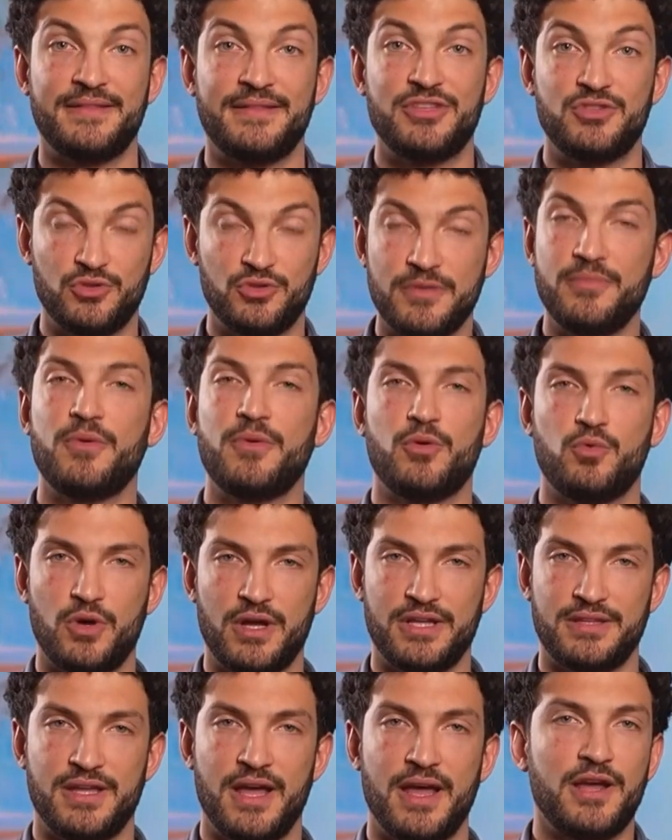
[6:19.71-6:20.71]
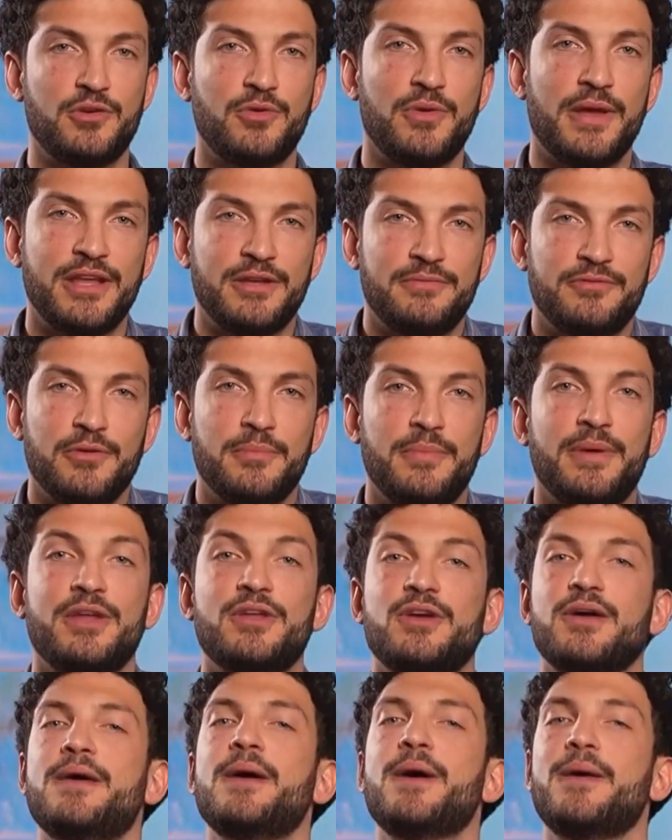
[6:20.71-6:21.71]
so if we want concrete
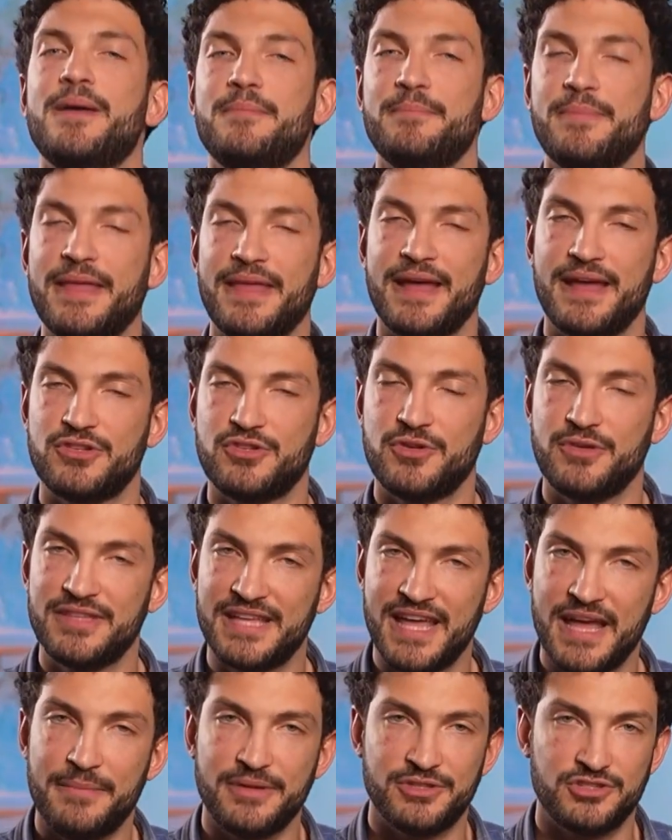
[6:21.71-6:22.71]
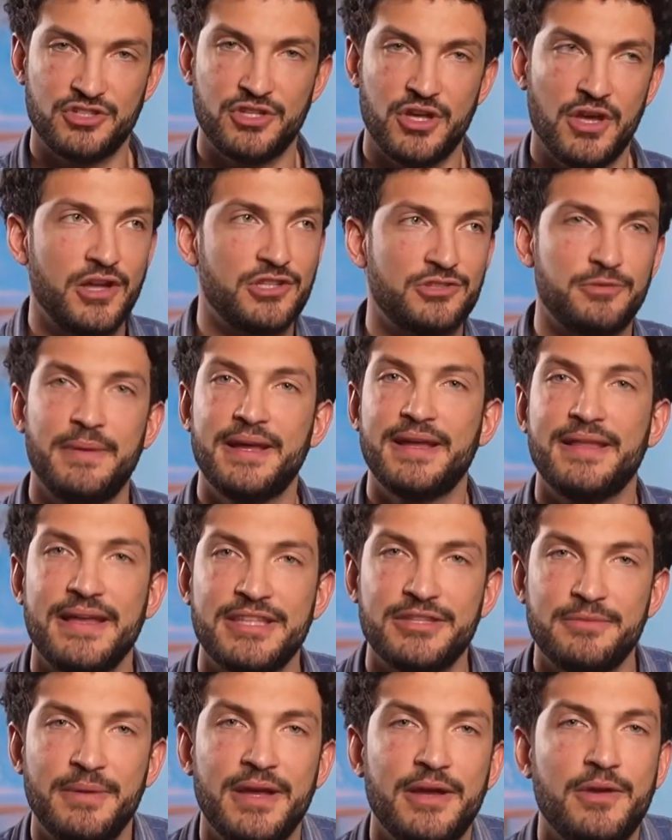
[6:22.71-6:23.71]
information on the potential damage caused by
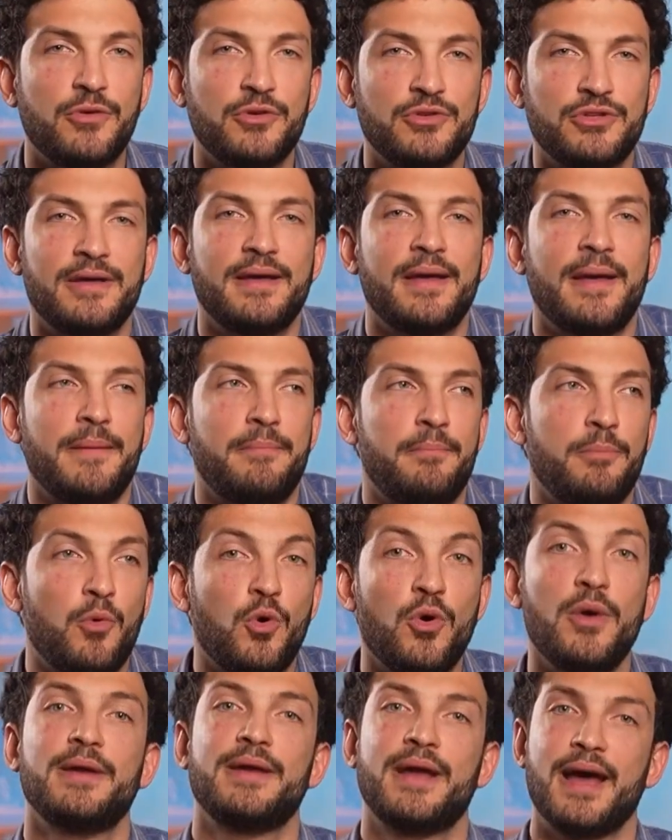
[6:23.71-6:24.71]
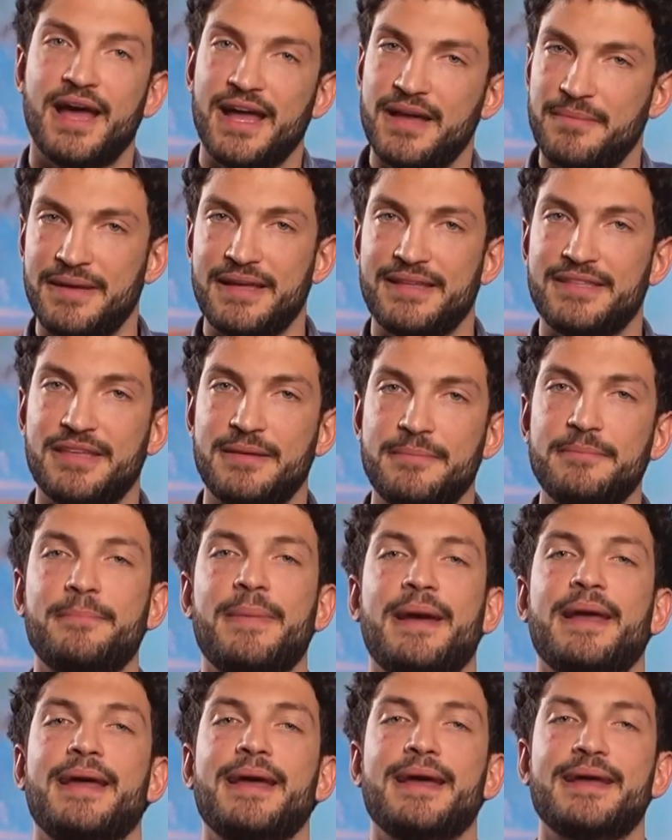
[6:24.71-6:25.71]
these metals, more time and some
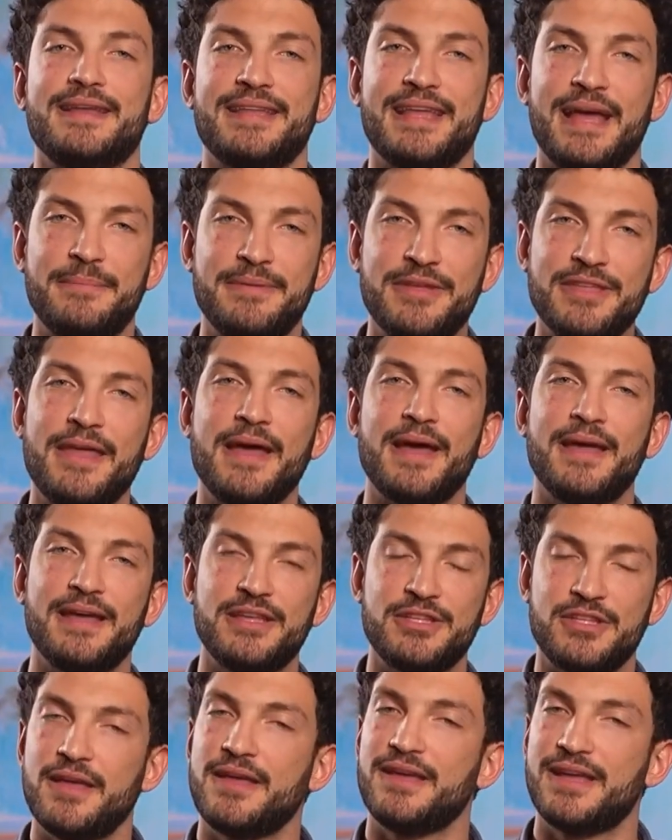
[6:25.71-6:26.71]
big in-depth studies are